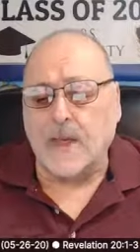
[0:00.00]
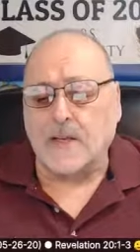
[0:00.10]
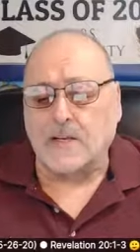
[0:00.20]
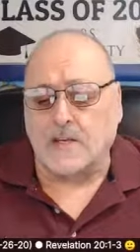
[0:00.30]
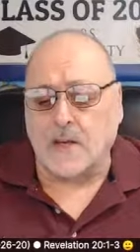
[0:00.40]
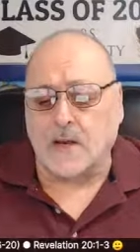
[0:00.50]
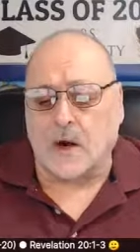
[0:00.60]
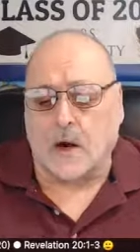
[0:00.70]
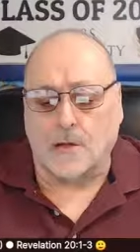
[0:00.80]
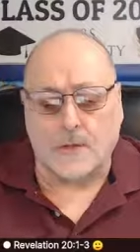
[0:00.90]
Seeing
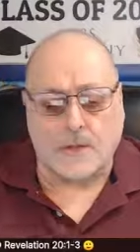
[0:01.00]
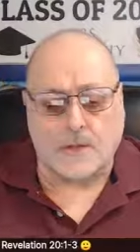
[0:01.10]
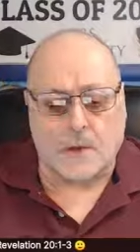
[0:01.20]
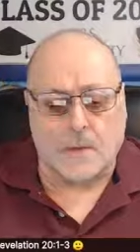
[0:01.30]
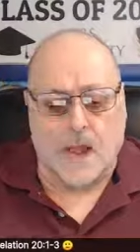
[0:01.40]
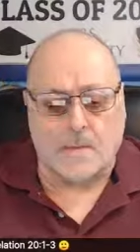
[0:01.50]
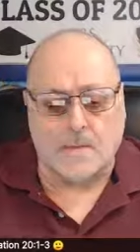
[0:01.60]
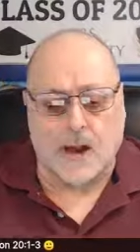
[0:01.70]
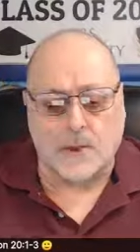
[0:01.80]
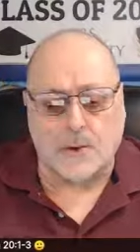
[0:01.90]
all this, the
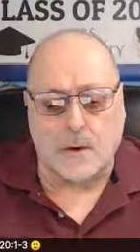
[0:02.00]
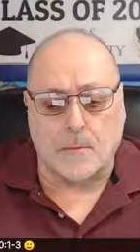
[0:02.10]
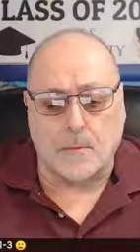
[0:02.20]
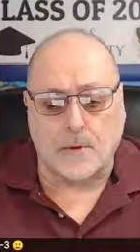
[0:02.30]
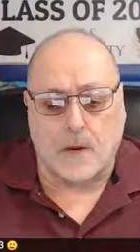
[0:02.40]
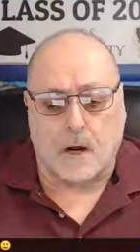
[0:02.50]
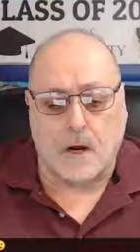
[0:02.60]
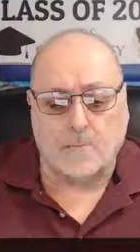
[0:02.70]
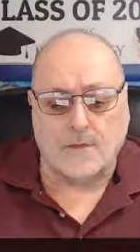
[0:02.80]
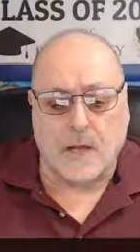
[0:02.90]
rabbi threw up his
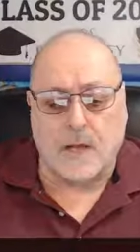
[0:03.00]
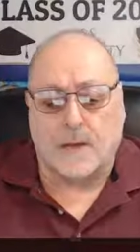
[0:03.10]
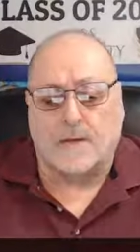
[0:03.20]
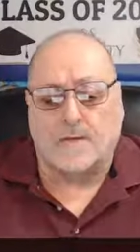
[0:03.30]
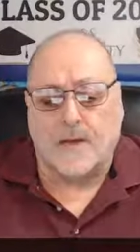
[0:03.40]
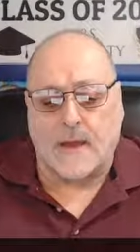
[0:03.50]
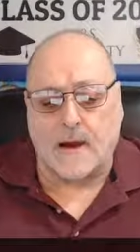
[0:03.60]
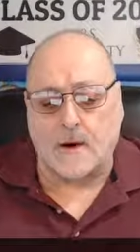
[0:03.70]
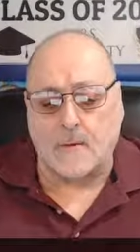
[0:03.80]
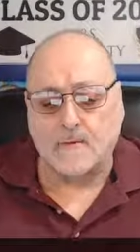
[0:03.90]
arms uh, in the
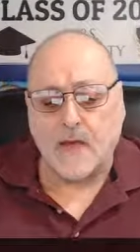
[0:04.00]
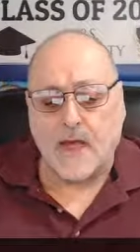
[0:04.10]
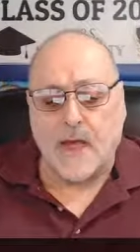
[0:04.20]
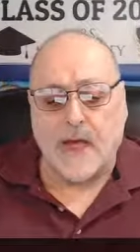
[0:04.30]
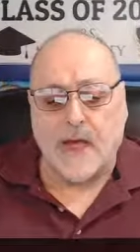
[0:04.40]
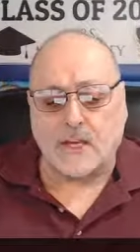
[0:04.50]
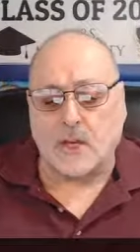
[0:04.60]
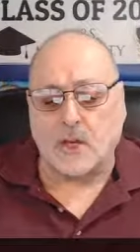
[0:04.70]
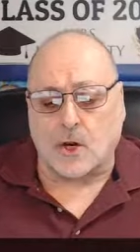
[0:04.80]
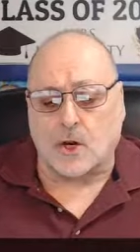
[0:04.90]
air and
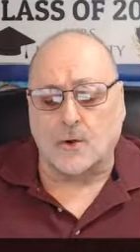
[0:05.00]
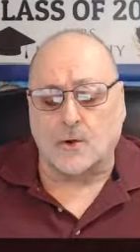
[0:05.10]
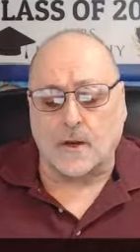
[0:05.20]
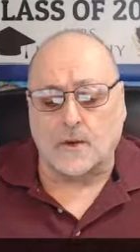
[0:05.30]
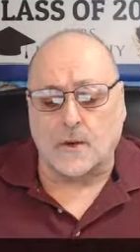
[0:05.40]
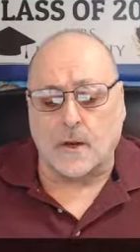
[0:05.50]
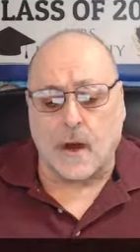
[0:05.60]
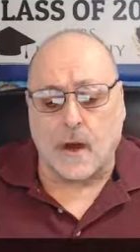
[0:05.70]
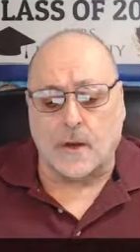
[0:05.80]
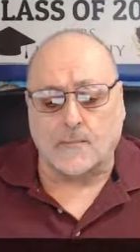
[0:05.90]
concluded
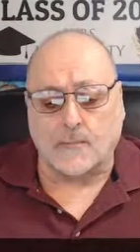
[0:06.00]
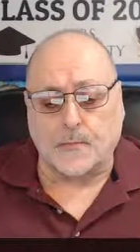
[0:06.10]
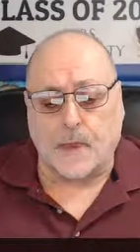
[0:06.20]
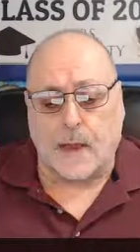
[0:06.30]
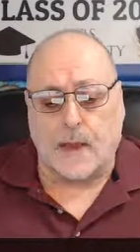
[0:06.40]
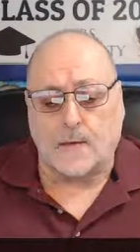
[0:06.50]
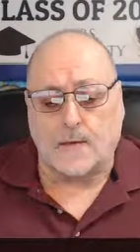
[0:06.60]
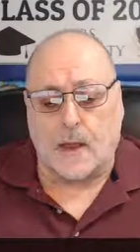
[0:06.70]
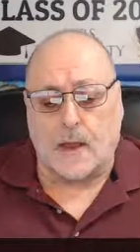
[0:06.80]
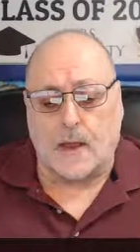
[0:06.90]
uh,
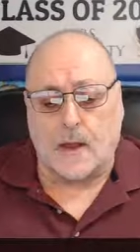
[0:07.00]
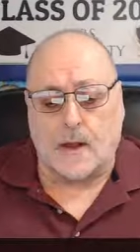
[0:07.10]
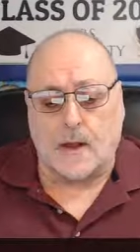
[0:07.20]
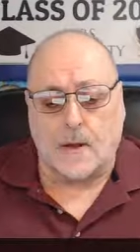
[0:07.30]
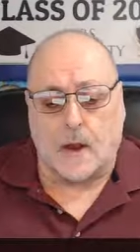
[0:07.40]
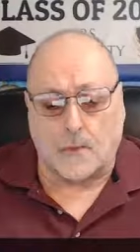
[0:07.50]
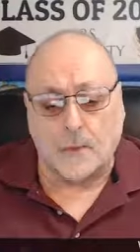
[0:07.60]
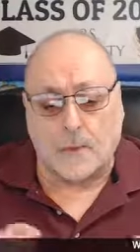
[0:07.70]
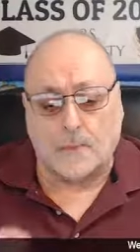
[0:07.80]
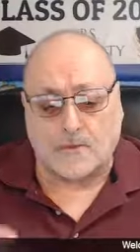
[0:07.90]
and uh,
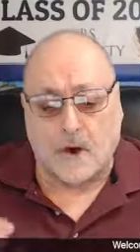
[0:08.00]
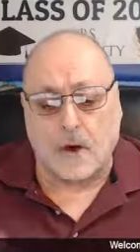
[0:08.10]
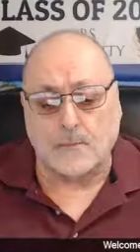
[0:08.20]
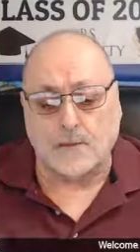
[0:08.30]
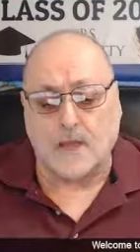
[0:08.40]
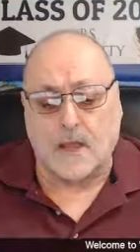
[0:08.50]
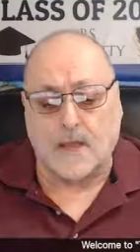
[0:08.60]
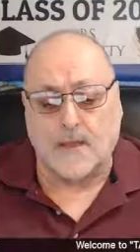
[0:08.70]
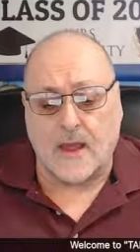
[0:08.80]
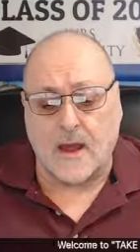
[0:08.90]
threw up his arms in, in
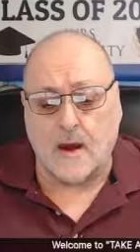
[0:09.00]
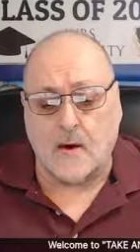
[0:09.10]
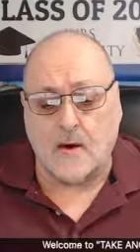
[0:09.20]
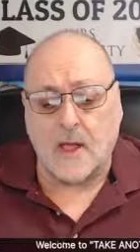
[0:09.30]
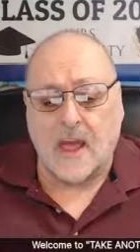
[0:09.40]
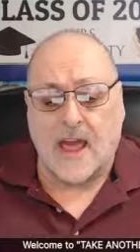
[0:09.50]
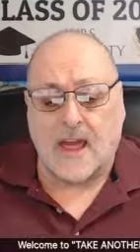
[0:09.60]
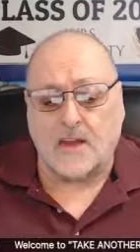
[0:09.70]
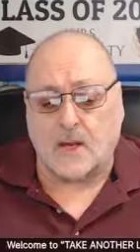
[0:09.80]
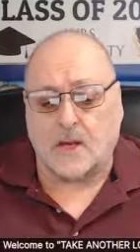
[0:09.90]
the air
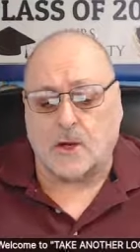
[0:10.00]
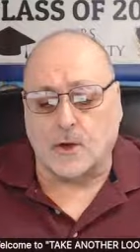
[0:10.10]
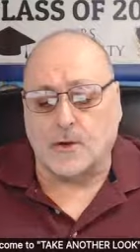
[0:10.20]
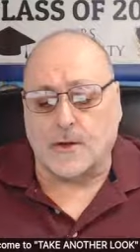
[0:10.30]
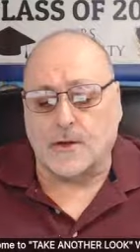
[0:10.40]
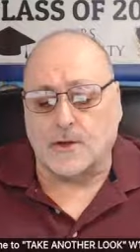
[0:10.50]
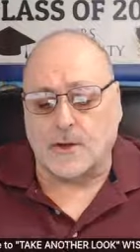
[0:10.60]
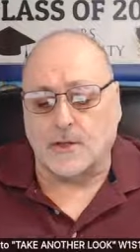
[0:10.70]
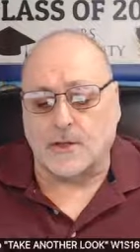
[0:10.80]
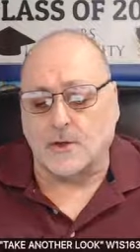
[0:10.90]
and concluded
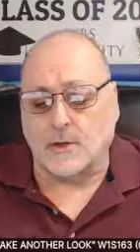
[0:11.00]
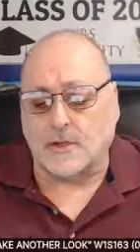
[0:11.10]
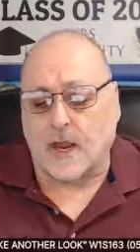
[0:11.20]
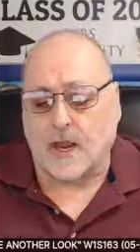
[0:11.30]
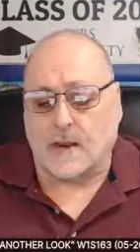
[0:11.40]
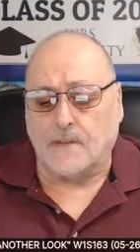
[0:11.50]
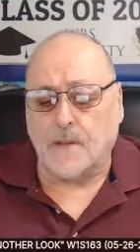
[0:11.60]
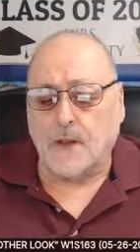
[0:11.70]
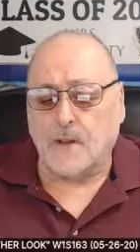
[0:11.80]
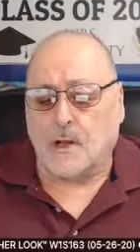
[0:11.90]
the Jews stay.
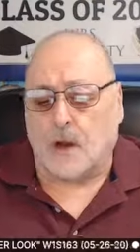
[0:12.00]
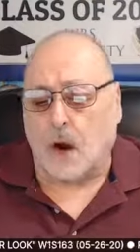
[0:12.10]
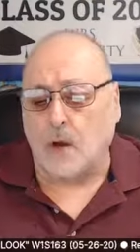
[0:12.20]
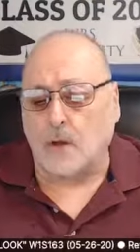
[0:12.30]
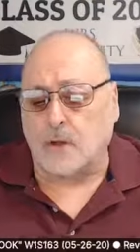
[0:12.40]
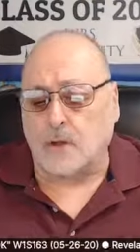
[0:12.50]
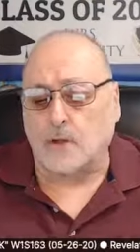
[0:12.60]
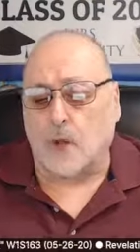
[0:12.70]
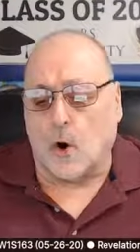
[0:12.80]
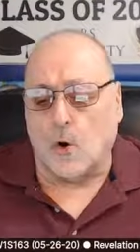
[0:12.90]
The
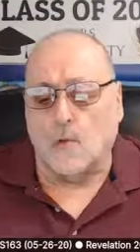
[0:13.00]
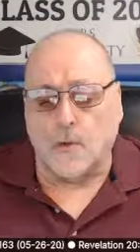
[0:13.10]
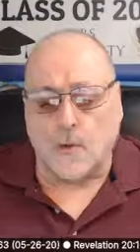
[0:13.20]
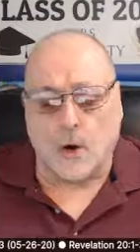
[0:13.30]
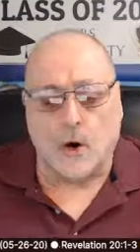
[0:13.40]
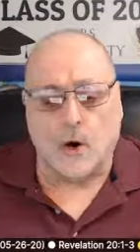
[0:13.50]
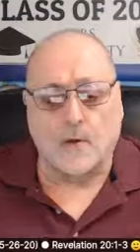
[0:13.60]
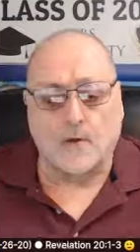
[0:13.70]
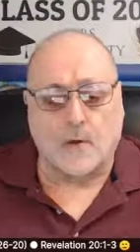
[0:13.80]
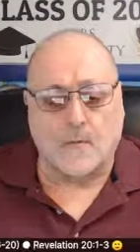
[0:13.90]
cardinals
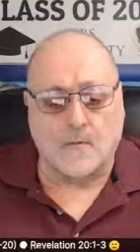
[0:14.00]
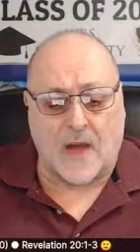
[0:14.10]
overheard the,